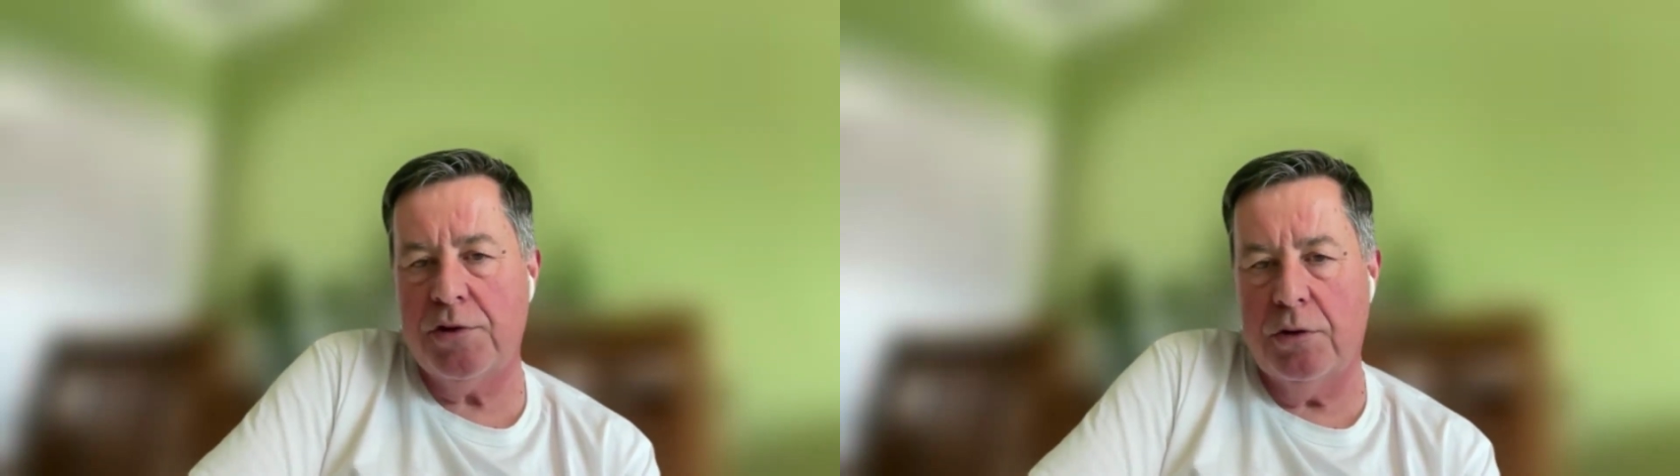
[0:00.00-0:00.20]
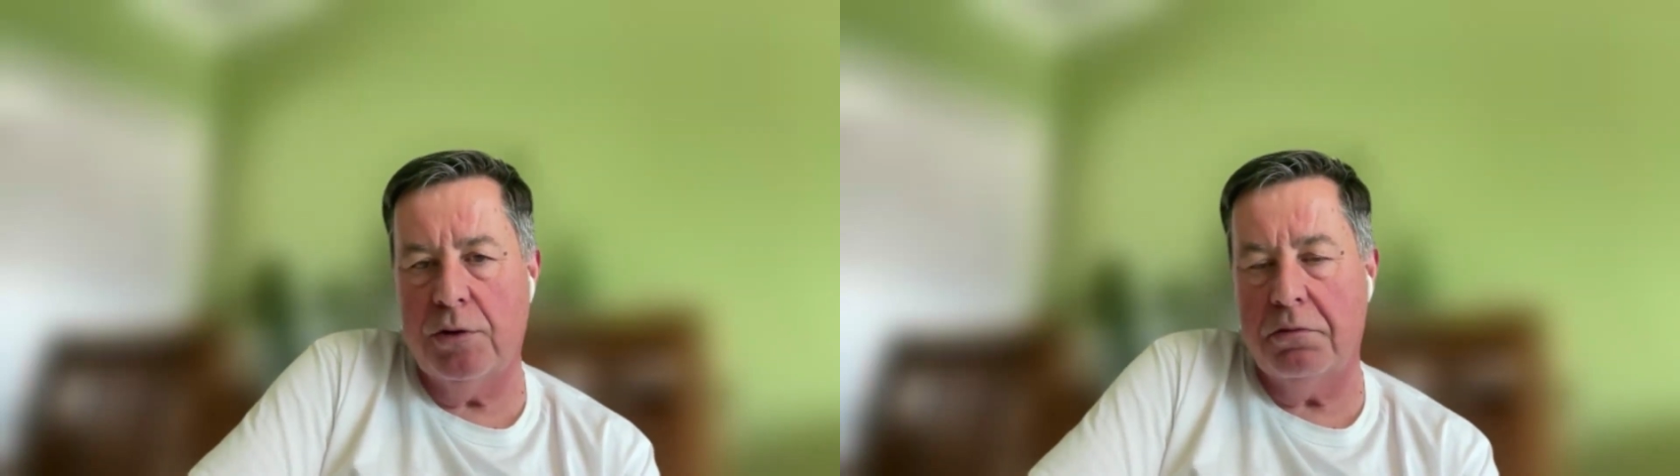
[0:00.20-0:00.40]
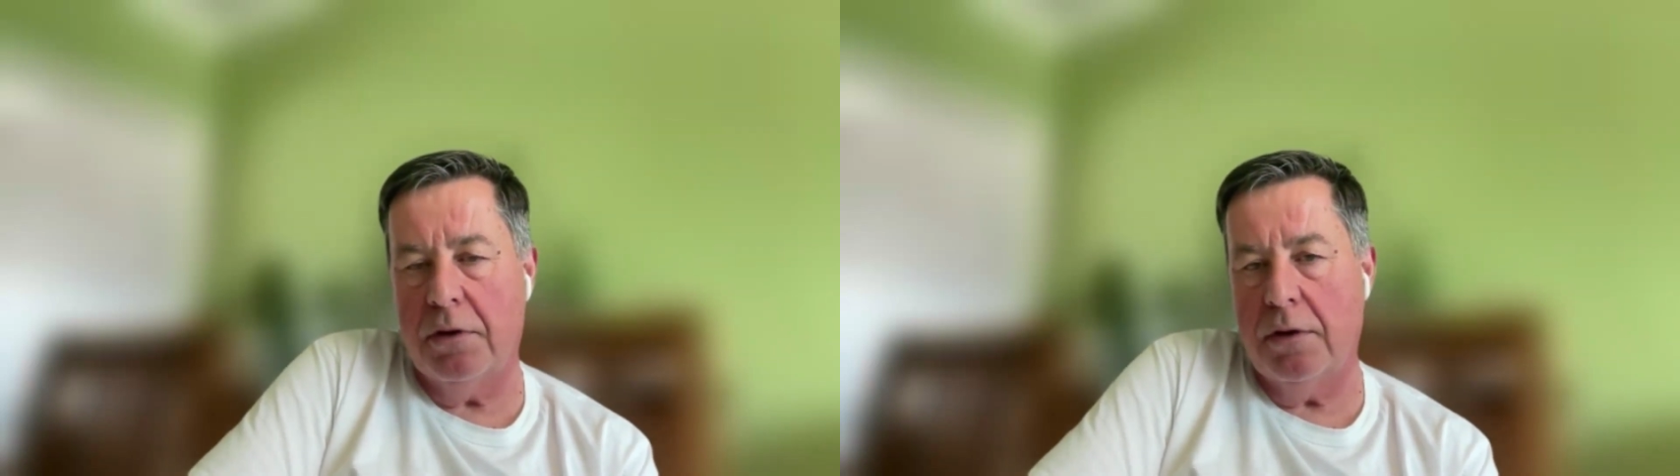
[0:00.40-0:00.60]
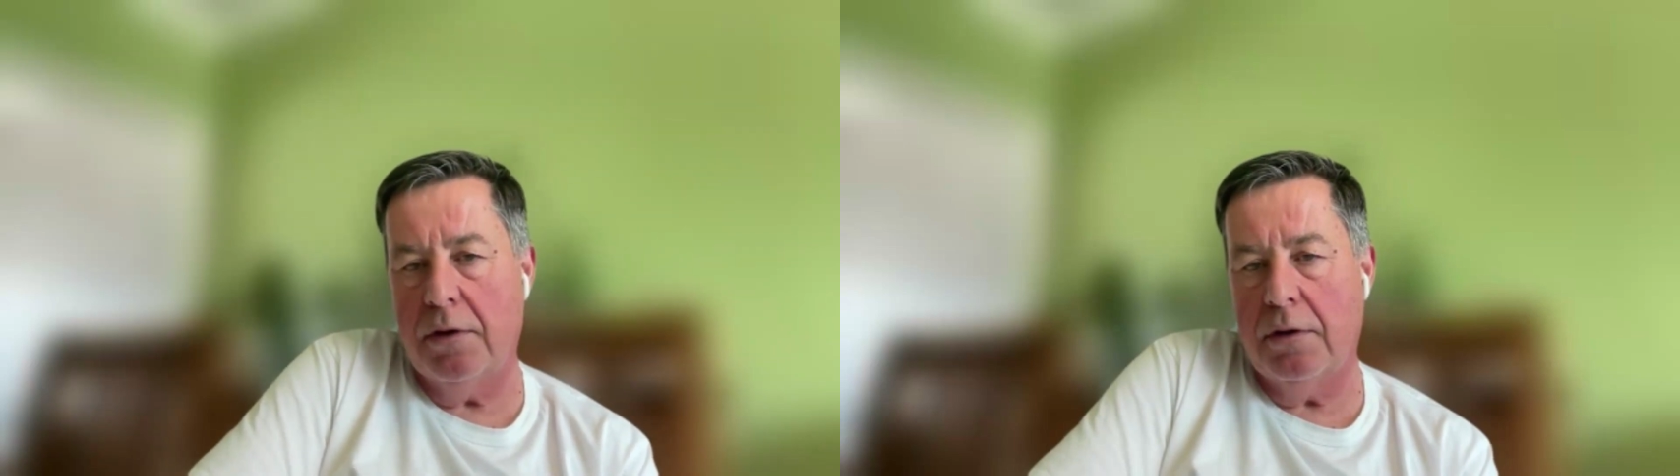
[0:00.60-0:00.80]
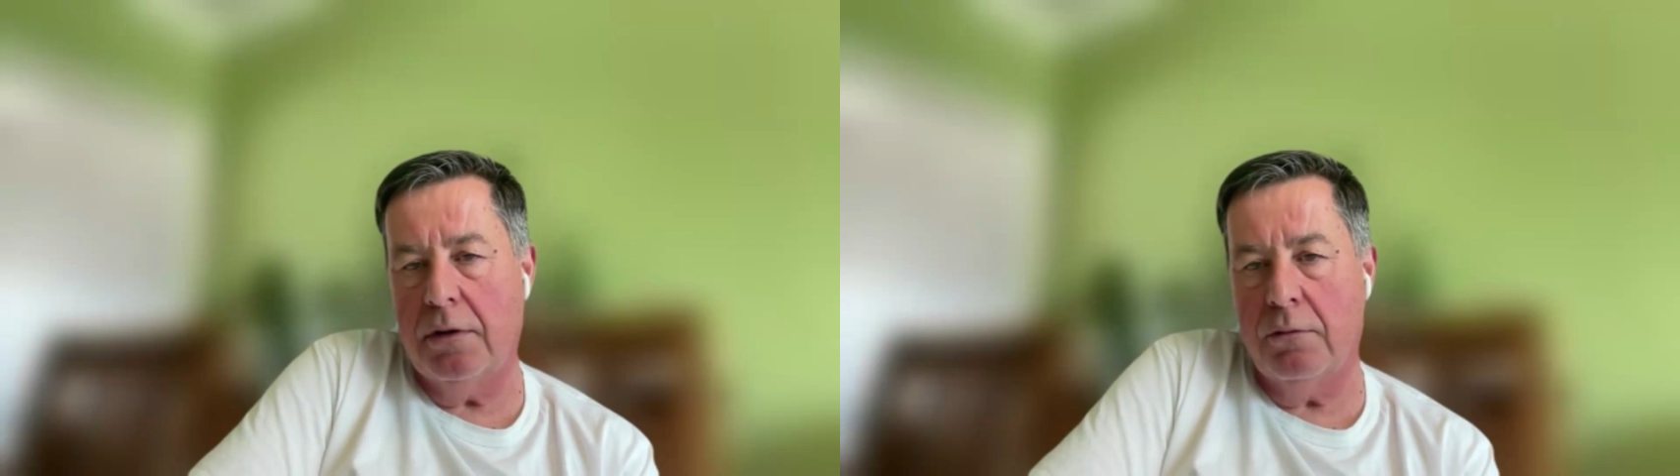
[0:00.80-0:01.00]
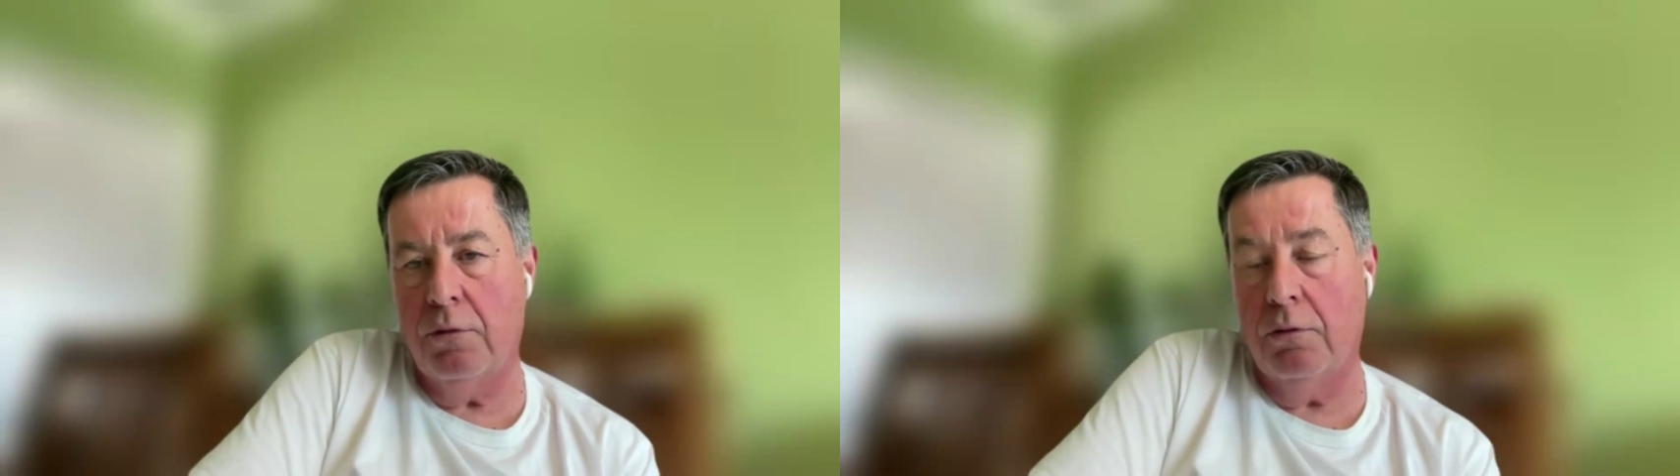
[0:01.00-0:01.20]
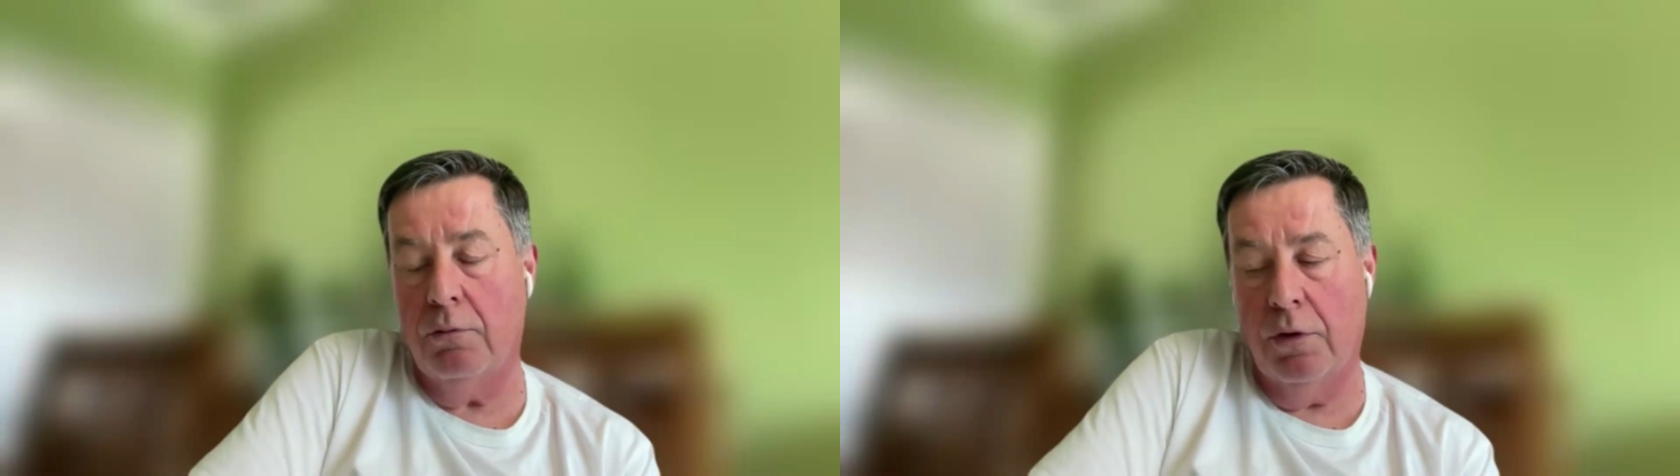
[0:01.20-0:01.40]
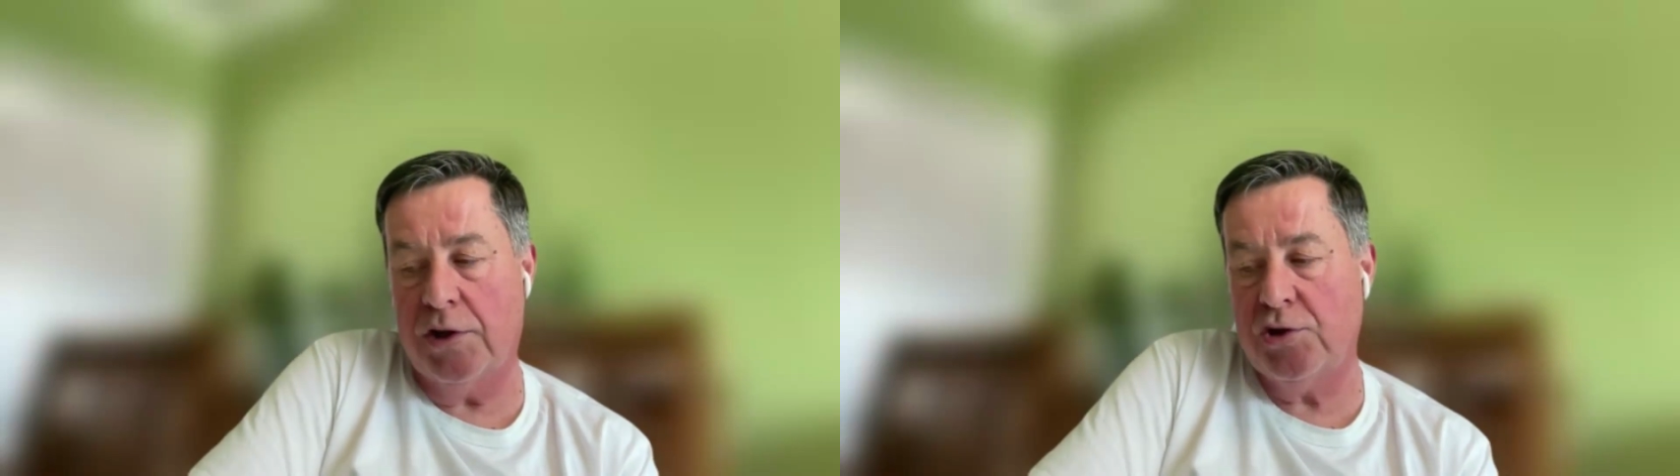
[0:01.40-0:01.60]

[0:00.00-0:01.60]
So we're